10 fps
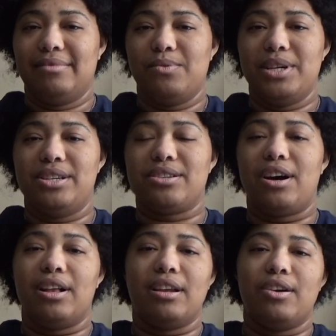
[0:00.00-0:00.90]
We just
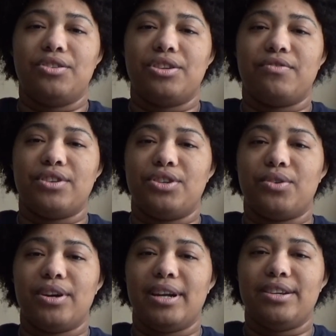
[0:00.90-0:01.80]
call it OSHA for
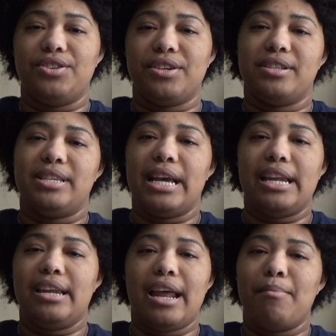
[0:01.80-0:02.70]
short. As you can see, I
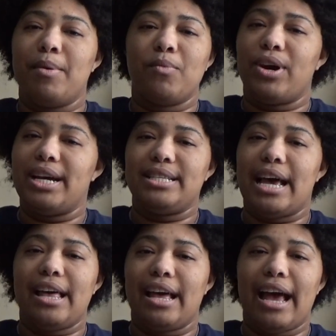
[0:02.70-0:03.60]
did not memorize
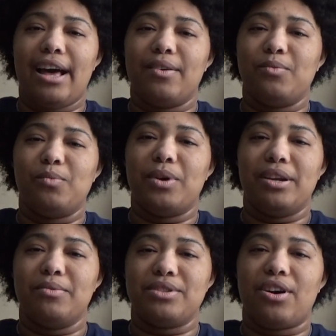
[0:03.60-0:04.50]
what it
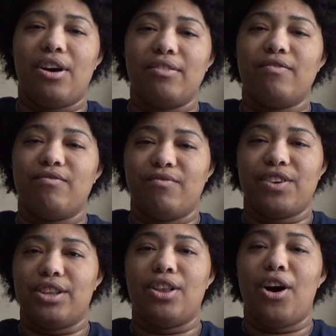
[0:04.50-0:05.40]
was called for
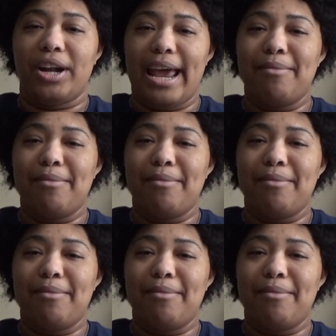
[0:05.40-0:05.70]
the long name.